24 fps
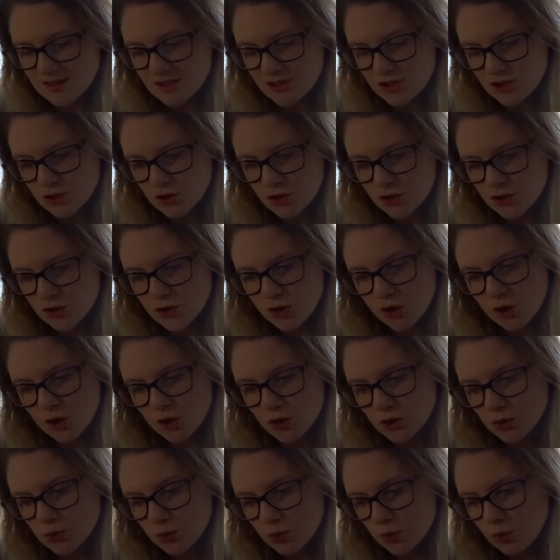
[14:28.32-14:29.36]
This is
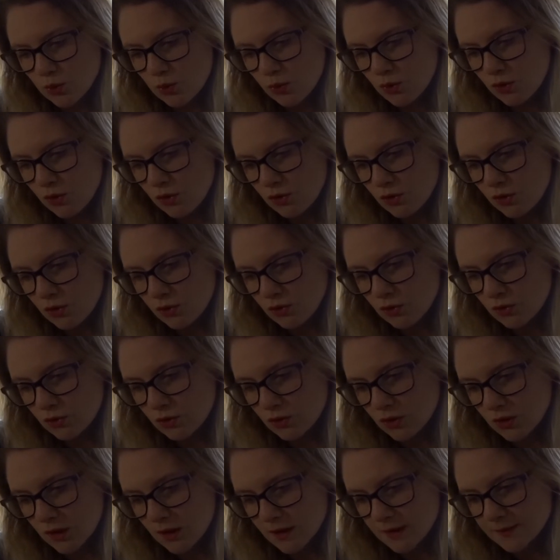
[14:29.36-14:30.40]
so
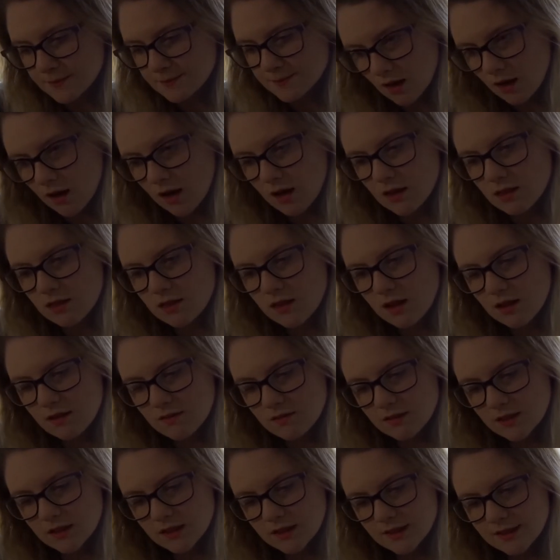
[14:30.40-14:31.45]
cool. I
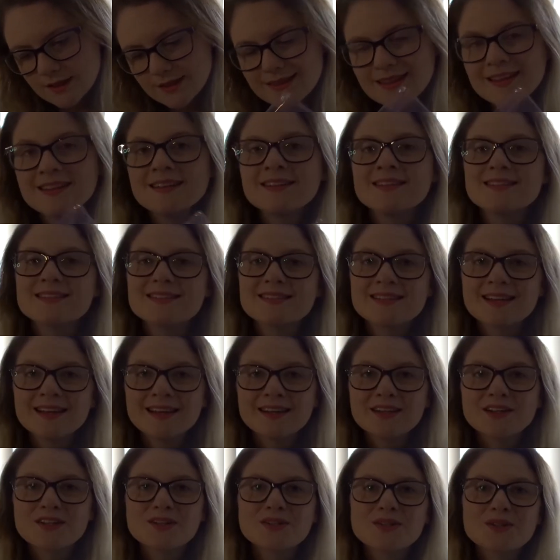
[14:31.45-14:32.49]
love it. And it's
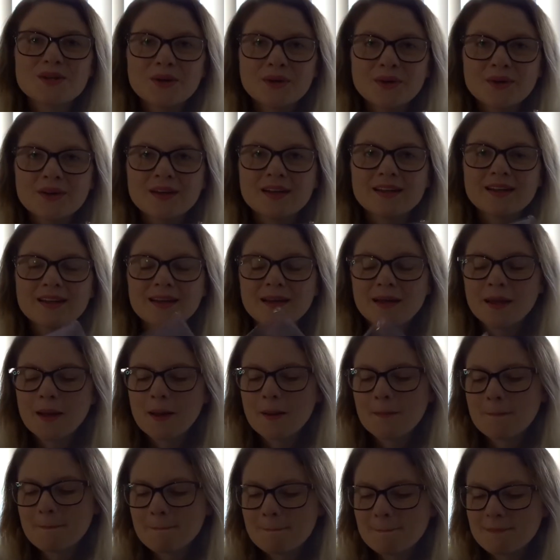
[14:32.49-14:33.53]
like totally
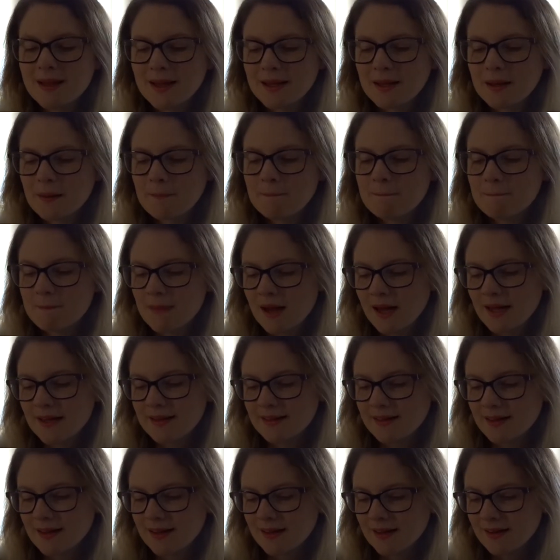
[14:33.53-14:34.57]
like my
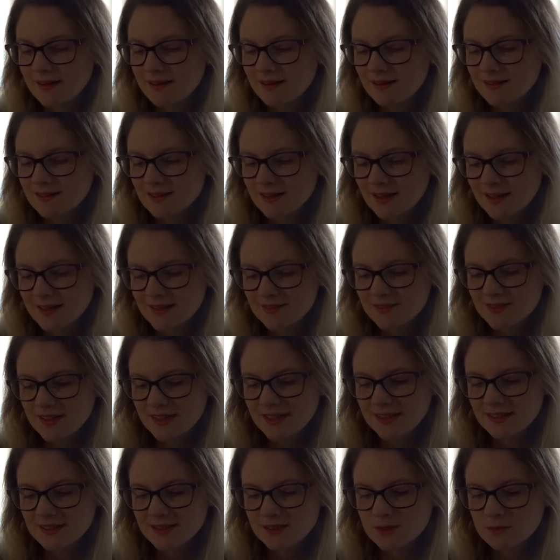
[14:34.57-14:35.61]
thing kind of
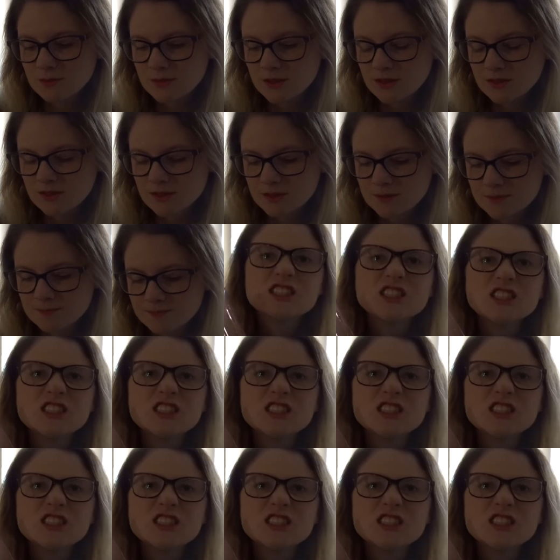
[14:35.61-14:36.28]
thing. Oh my God.